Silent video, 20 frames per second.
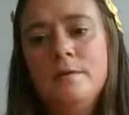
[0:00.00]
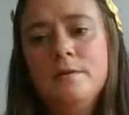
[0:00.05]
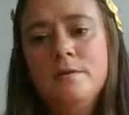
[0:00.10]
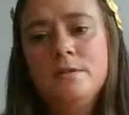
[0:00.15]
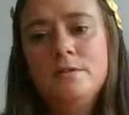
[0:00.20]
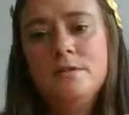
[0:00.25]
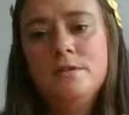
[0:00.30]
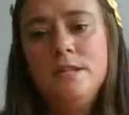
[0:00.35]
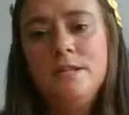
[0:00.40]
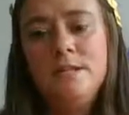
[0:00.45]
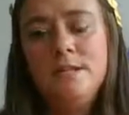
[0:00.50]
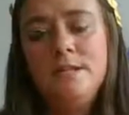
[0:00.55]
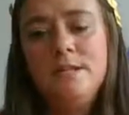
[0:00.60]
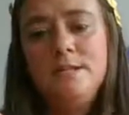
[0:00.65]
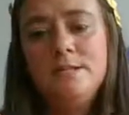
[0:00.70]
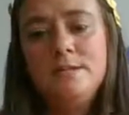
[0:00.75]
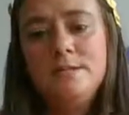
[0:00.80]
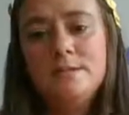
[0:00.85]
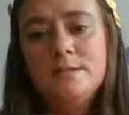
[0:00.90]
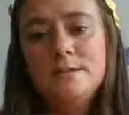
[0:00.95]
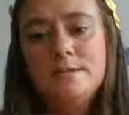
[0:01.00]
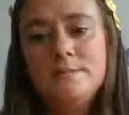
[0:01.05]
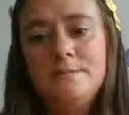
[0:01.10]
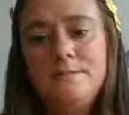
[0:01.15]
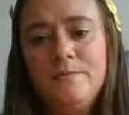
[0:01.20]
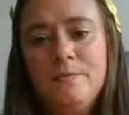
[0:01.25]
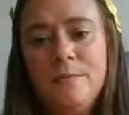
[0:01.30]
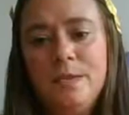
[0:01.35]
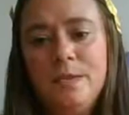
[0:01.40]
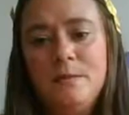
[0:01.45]
Just like this.
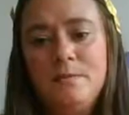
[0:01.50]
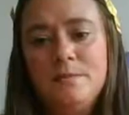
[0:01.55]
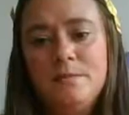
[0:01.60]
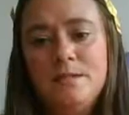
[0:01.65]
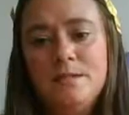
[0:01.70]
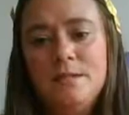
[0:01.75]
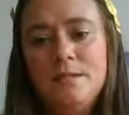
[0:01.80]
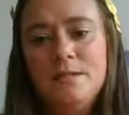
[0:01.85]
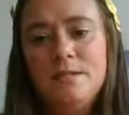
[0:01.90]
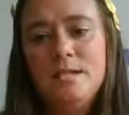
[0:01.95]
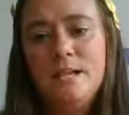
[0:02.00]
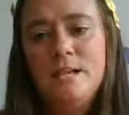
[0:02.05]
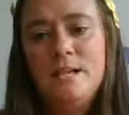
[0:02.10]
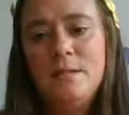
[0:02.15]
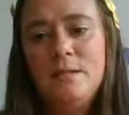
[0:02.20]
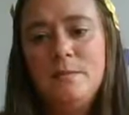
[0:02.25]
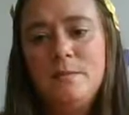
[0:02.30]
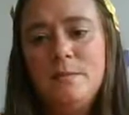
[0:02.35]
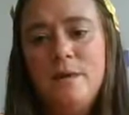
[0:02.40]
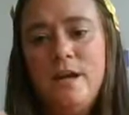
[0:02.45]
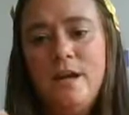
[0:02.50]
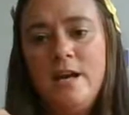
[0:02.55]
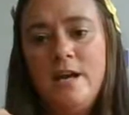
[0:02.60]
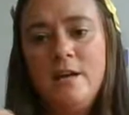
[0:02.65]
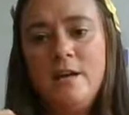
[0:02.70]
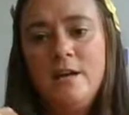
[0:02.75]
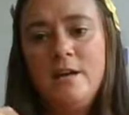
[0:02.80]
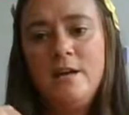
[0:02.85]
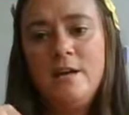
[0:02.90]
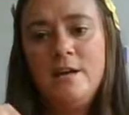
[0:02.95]
I'm just going to take the
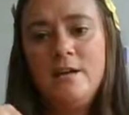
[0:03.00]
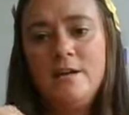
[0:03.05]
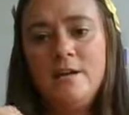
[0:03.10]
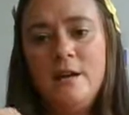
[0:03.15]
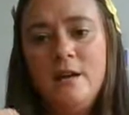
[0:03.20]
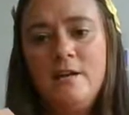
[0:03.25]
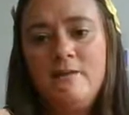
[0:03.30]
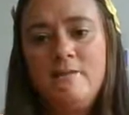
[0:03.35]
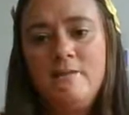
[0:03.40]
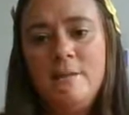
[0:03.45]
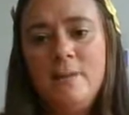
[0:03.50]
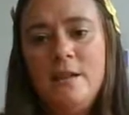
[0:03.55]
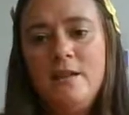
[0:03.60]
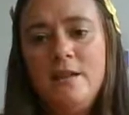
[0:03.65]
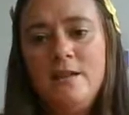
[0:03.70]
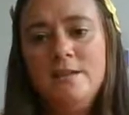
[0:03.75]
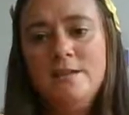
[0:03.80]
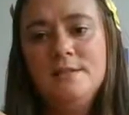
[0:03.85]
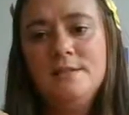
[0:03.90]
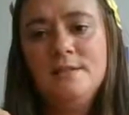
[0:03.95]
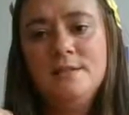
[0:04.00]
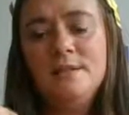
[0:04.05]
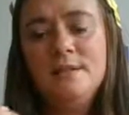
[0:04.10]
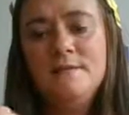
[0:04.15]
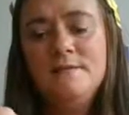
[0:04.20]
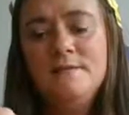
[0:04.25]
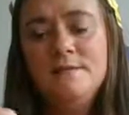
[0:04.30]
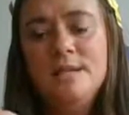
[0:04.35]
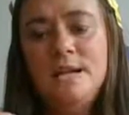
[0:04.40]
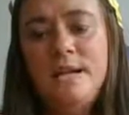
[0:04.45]
wire and kind of bend this leaf
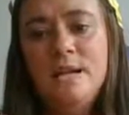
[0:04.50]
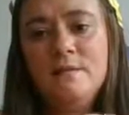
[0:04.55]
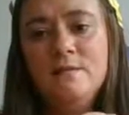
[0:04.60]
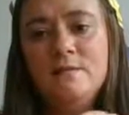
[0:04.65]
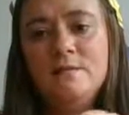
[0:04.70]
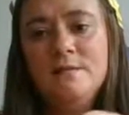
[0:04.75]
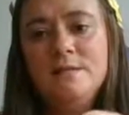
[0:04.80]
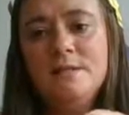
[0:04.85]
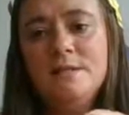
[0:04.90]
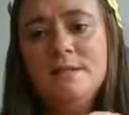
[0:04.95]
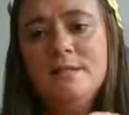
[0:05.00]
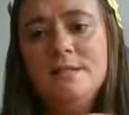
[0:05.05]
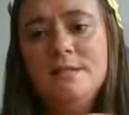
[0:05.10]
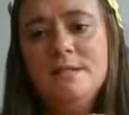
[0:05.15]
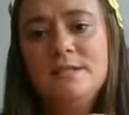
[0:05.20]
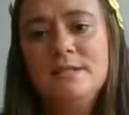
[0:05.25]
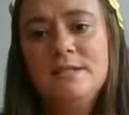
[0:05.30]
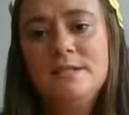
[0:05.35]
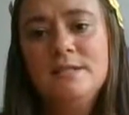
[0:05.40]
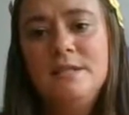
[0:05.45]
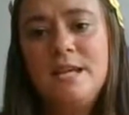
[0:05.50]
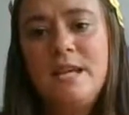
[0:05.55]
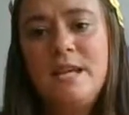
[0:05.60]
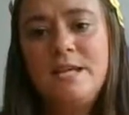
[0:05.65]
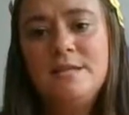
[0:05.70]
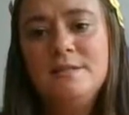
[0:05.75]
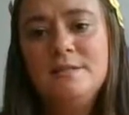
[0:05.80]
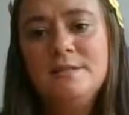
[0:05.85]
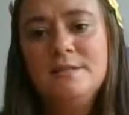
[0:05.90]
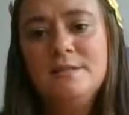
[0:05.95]
down so it
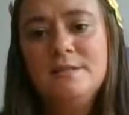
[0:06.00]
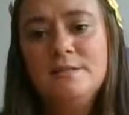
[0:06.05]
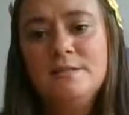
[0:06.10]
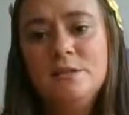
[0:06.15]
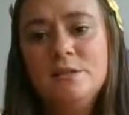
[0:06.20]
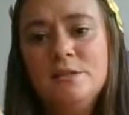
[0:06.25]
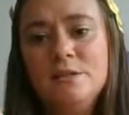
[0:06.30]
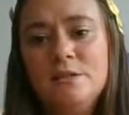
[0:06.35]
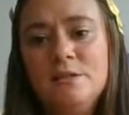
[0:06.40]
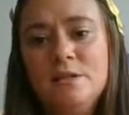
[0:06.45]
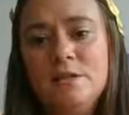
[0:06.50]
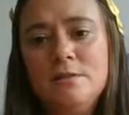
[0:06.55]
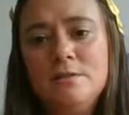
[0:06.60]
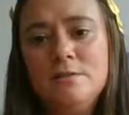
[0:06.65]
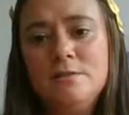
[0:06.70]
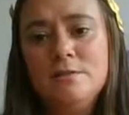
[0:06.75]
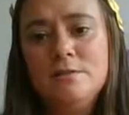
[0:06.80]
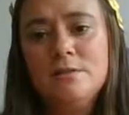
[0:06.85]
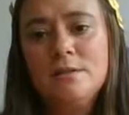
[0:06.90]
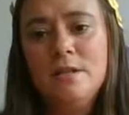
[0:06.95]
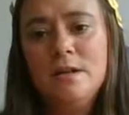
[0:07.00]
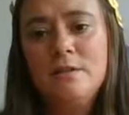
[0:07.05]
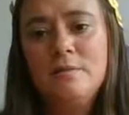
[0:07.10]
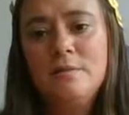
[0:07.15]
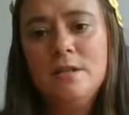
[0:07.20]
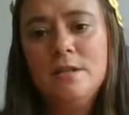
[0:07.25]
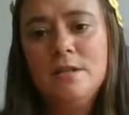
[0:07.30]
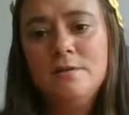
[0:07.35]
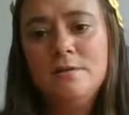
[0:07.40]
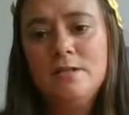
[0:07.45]
stays in this position. This one's kind of
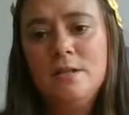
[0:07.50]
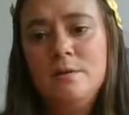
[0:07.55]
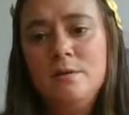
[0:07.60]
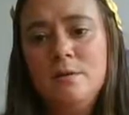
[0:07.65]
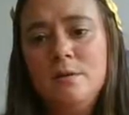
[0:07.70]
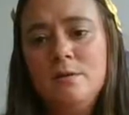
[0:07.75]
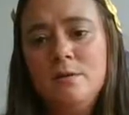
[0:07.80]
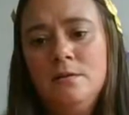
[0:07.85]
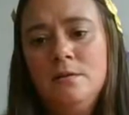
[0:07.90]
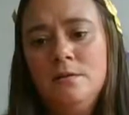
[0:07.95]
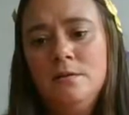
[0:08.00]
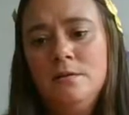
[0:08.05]
being stubborn.